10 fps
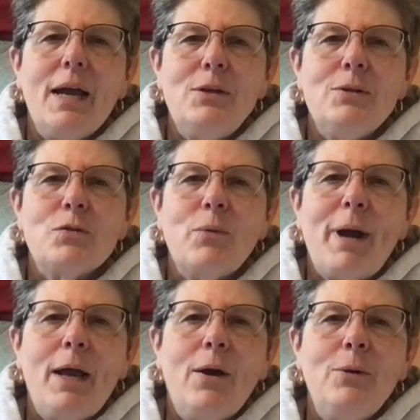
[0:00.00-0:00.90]
use for
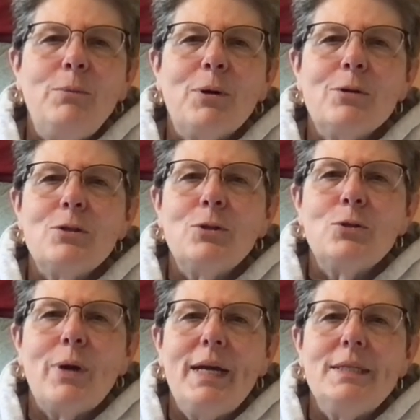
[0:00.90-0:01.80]
my own personal
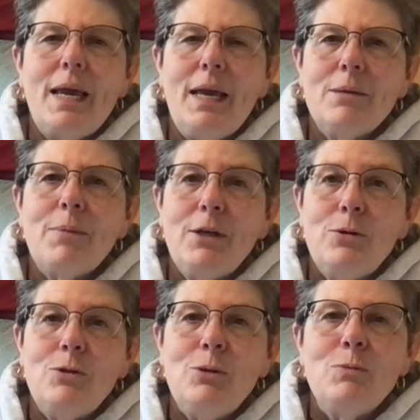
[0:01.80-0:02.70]
trades and my
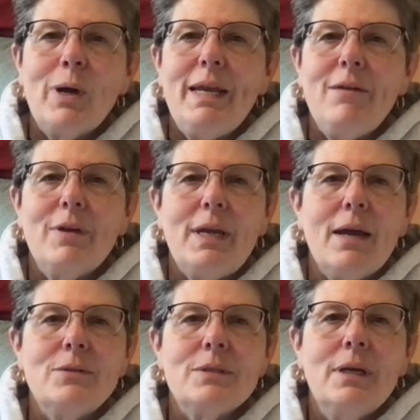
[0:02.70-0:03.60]
YouTube trading
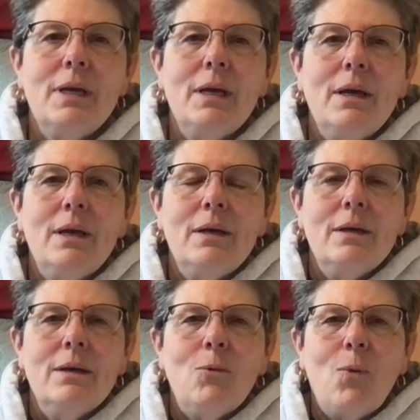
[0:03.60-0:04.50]
videos.
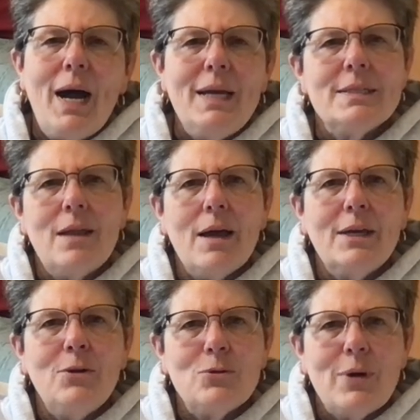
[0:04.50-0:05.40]
Why is
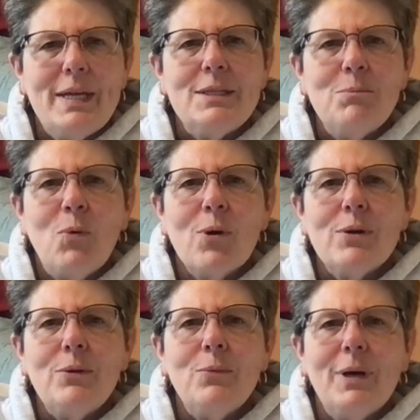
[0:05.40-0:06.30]
logging your trades
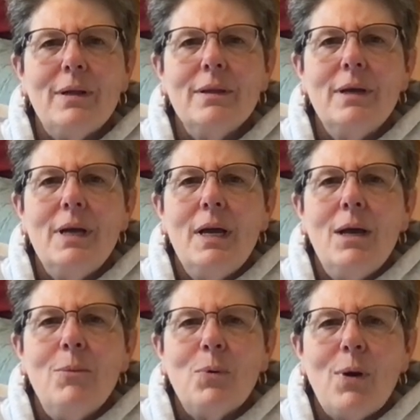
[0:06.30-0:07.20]
important? Well,
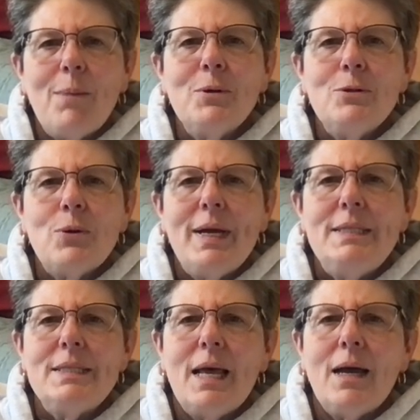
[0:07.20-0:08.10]
proper trade
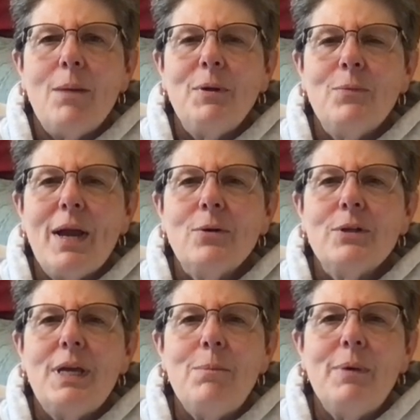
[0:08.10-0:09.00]
setup and record
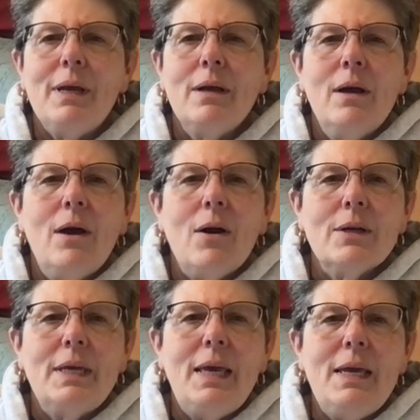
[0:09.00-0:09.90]
keeping are
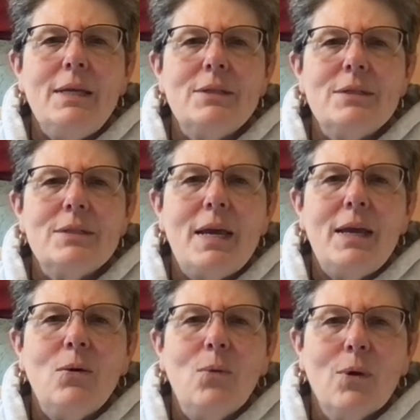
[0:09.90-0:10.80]
key to
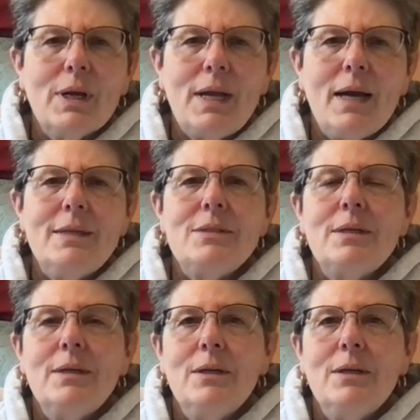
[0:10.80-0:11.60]
staying organized,